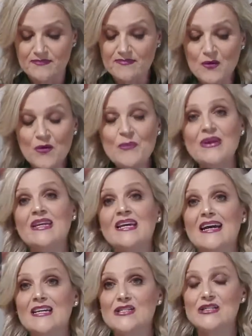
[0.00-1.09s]
on many
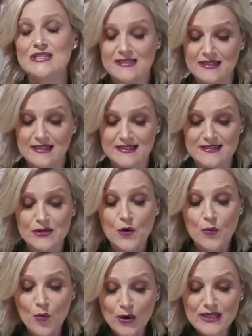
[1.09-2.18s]
occasions is,
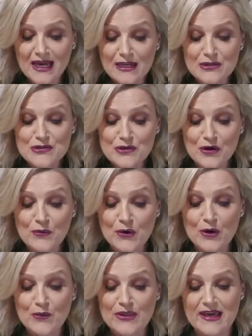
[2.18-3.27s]
what colours go
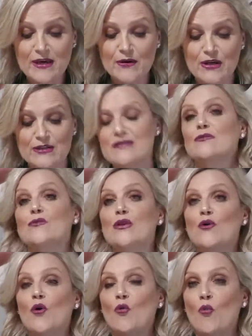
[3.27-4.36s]
well with areas with
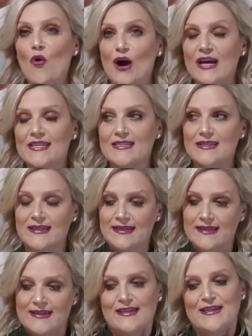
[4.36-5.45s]
all white?
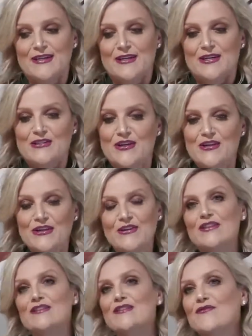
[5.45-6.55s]
So, you know,
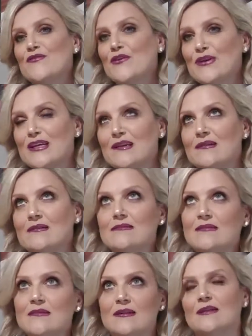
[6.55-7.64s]
this is a very,
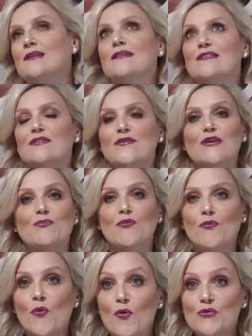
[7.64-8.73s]
it's a very
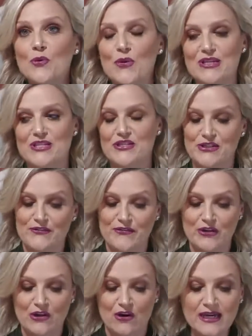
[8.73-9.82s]
broad question, if
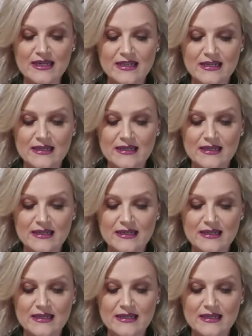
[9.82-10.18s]
you like,